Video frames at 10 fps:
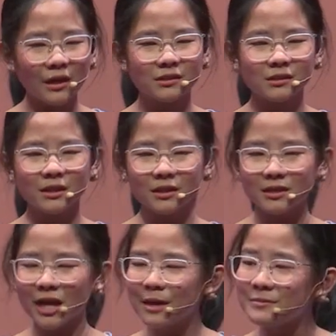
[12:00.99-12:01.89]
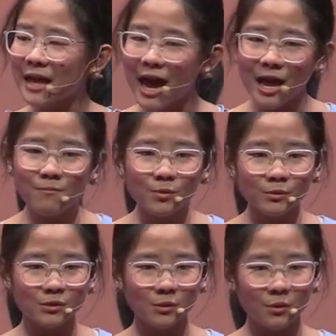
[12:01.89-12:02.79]
loss, like the times I
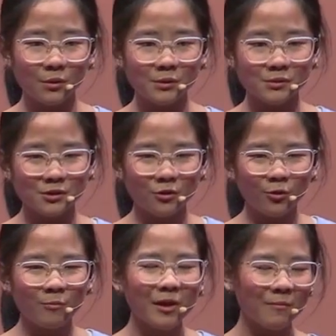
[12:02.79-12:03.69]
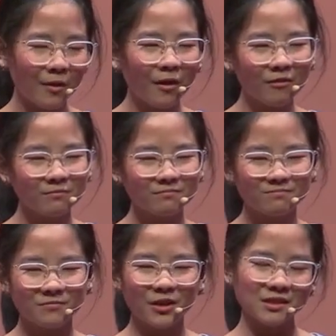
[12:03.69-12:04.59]
moved schools or my
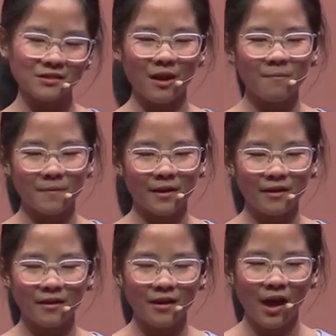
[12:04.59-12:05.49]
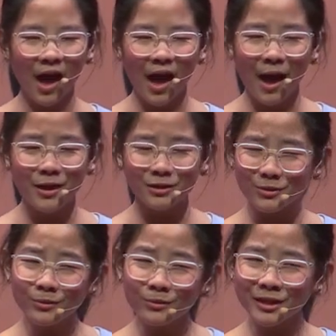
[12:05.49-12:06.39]
mom lost Grandpa,
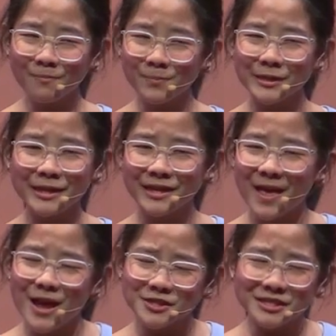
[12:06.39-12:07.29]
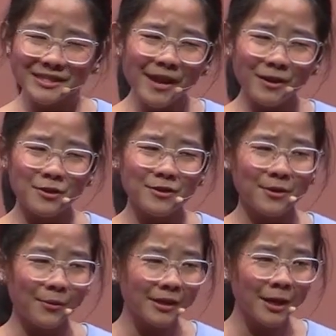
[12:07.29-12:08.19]
you can be just that
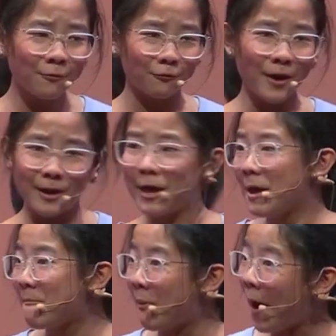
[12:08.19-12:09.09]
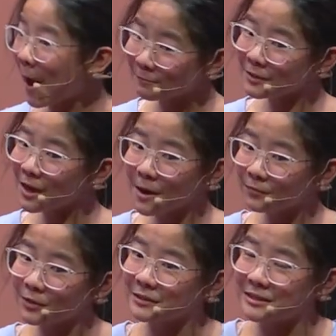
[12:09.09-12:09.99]
annoying friend. Pop them
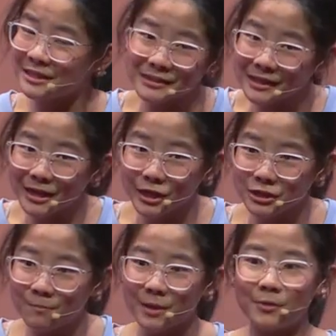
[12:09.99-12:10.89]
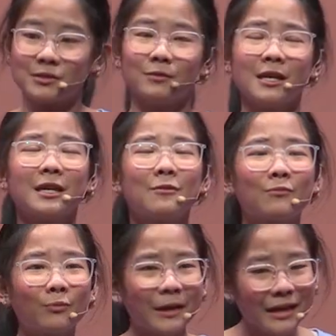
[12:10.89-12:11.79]
out of their disconnection bubble so they
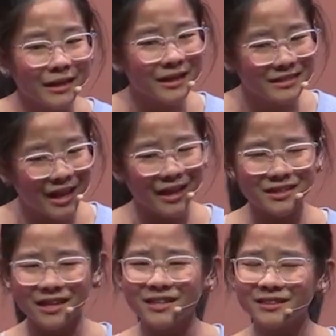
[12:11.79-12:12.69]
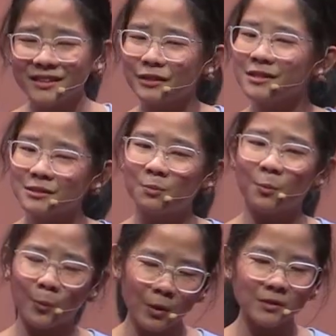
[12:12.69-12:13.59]
can reconnect into this
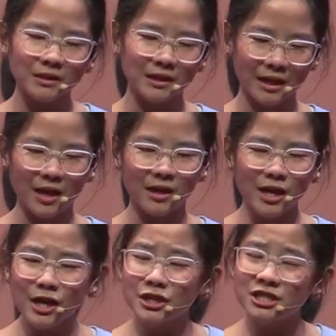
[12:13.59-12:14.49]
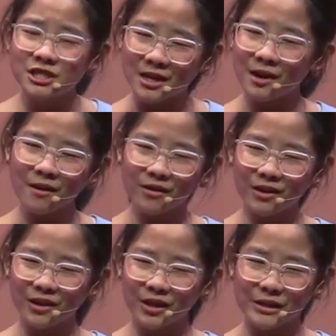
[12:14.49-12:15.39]
world again. Share
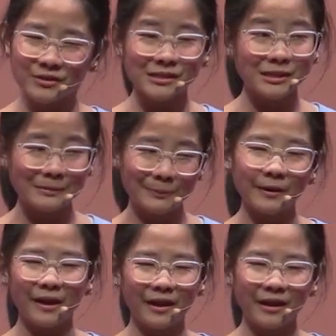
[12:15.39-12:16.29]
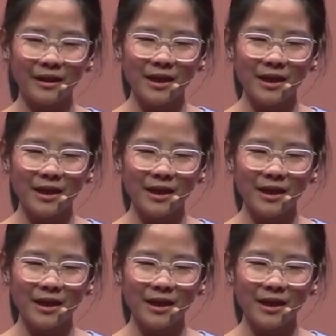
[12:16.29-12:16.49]
your spirit.